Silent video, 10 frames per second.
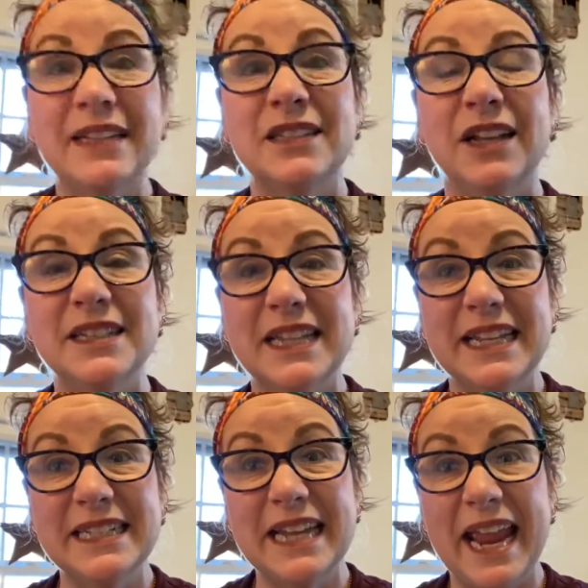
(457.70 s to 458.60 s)
does
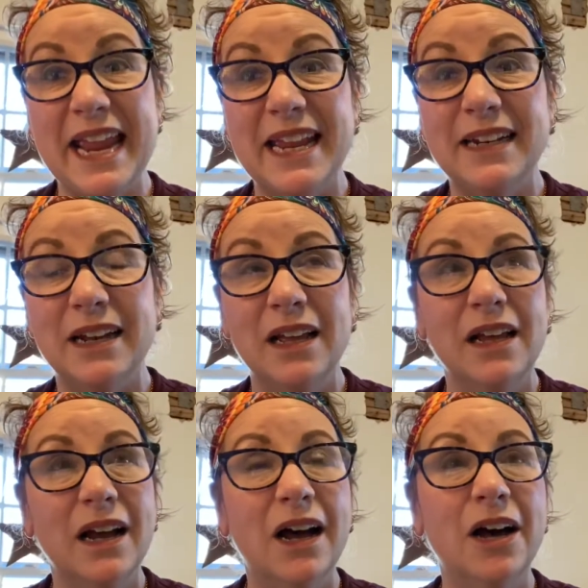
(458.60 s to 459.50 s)
contain
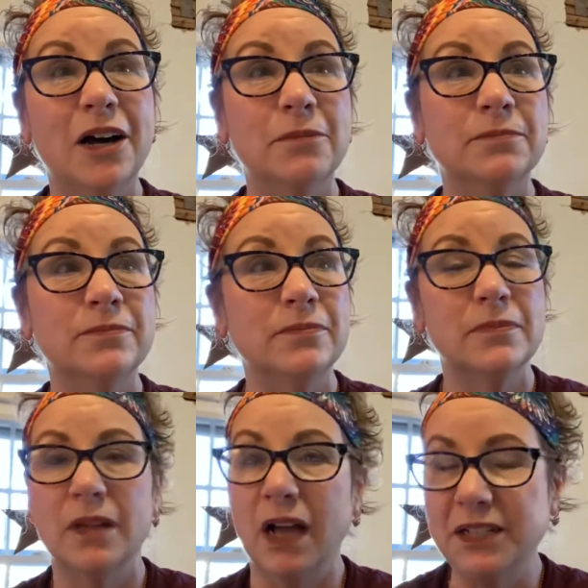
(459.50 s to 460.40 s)

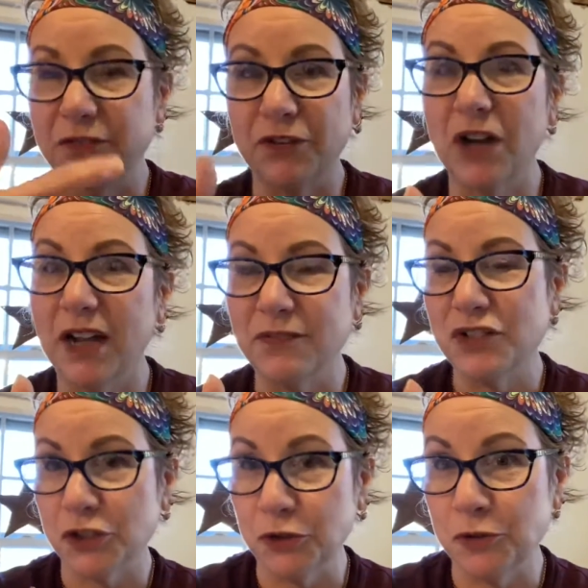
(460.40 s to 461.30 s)
a different kind of
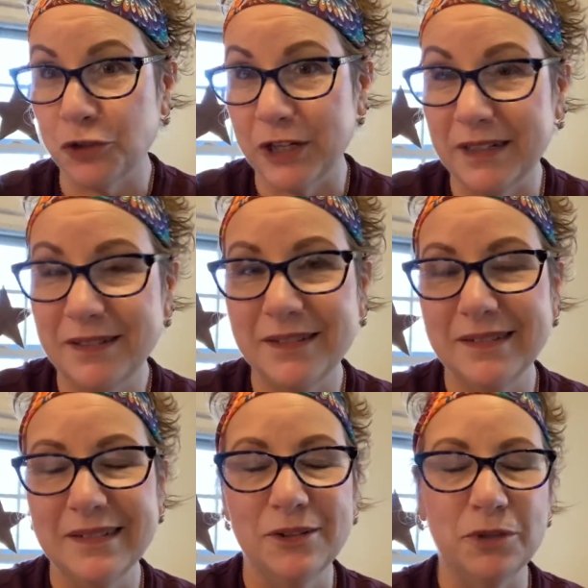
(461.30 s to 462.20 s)
solution,
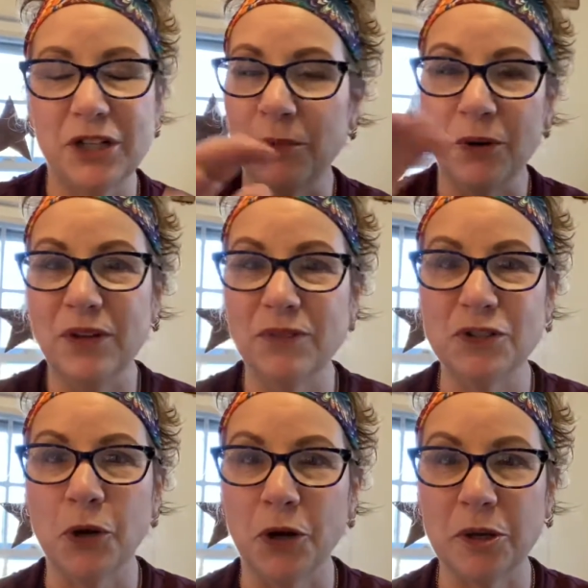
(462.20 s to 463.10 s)
which I won't even
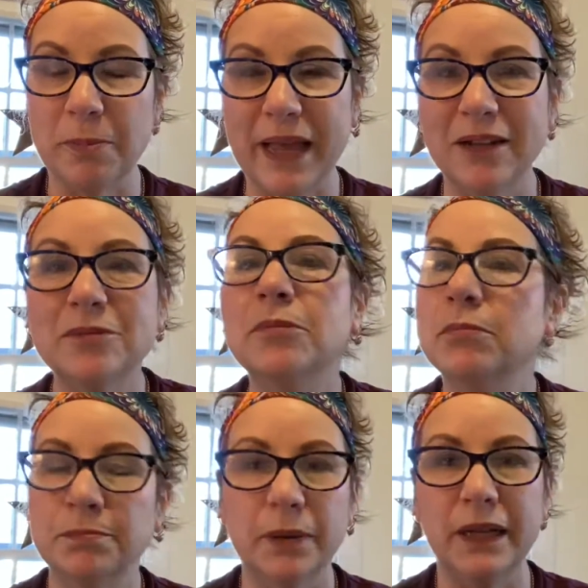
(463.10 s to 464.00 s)
talk about,
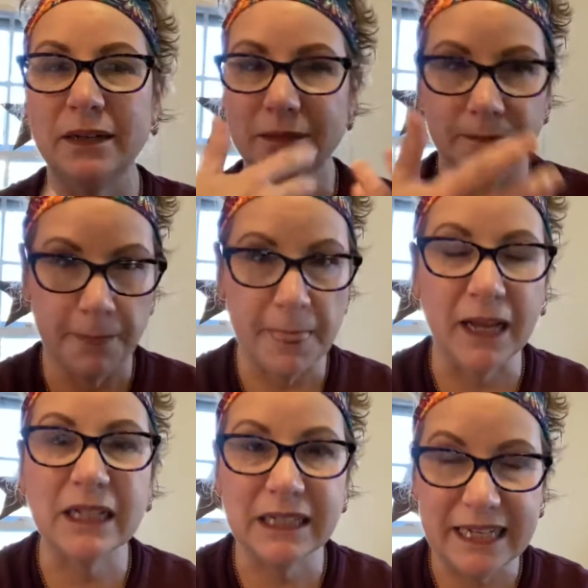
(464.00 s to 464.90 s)
but a
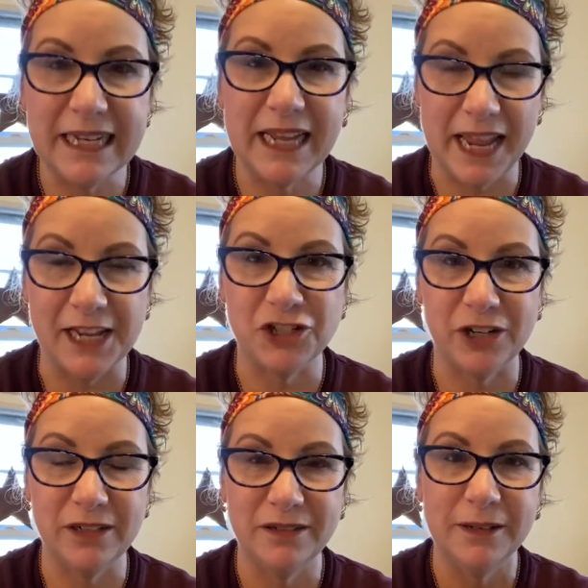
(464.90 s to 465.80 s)
cleaning
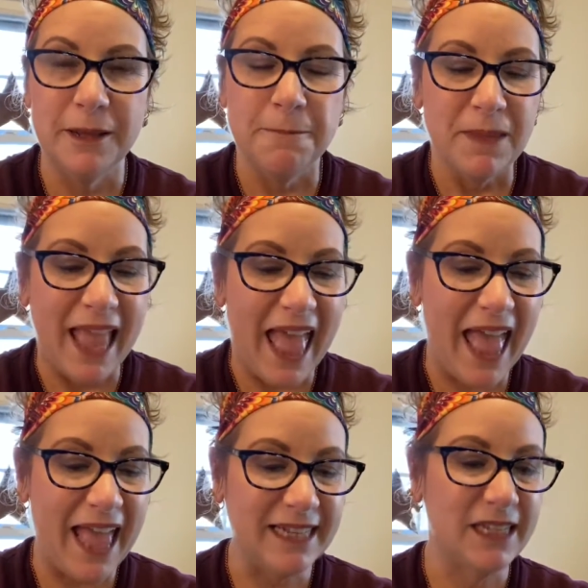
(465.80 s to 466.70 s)
agent.
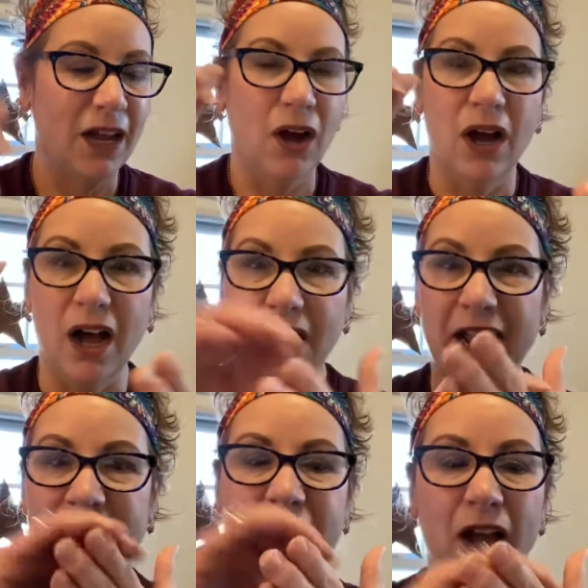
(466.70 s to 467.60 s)
And
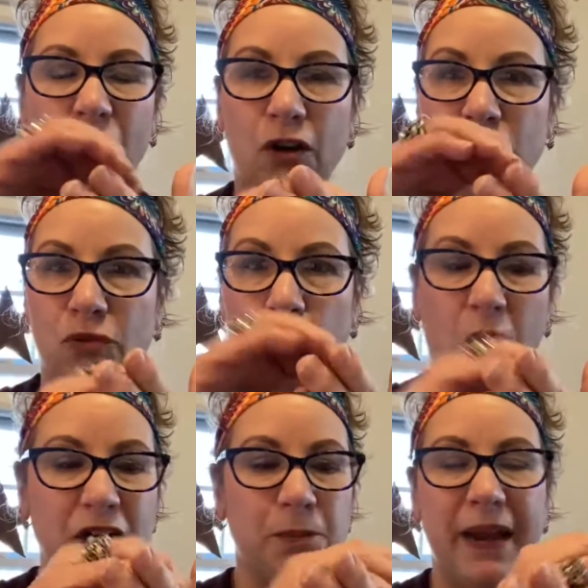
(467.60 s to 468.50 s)
I
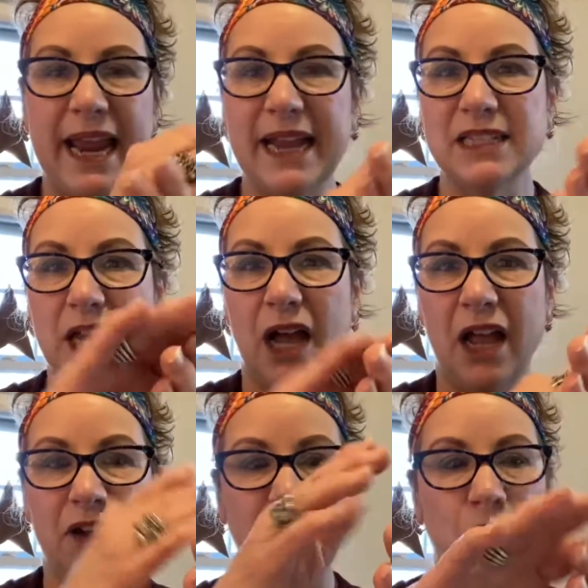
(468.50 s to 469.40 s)
wash my hands.
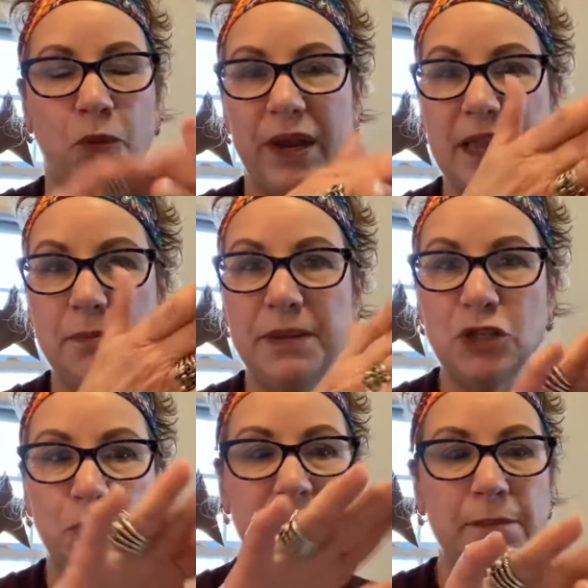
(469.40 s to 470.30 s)
I go in
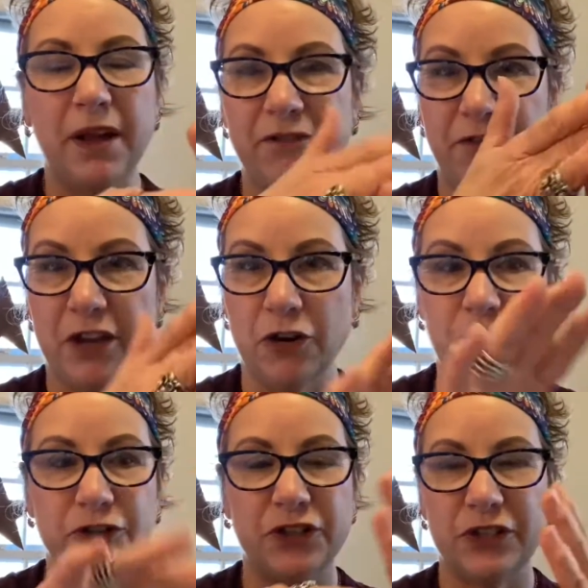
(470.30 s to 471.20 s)
between my
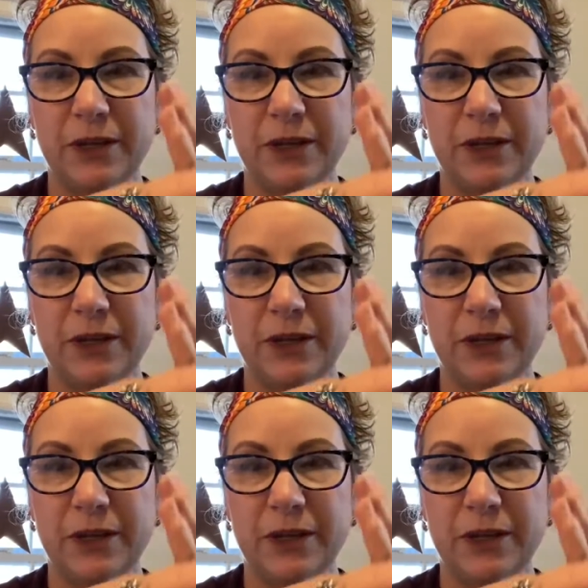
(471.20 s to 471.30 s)
fingers.